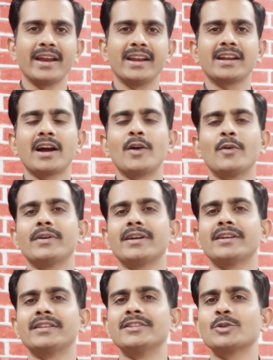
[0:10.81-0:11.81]

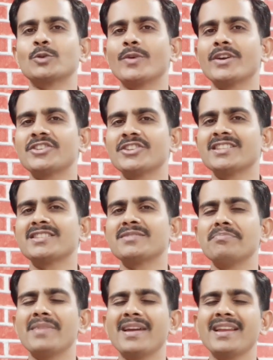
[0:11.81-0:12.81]
encountered these questions
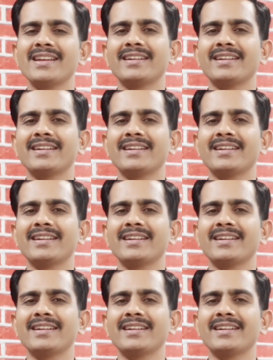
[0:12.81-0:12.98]
many